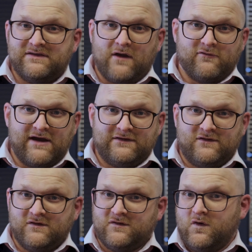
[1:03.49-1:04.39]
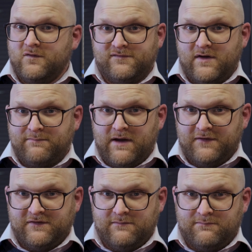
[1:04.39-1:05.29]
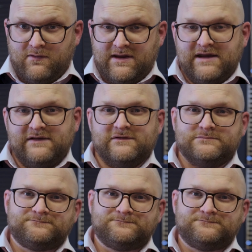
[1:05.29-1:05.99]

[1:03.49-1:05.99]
directors or third-party employees.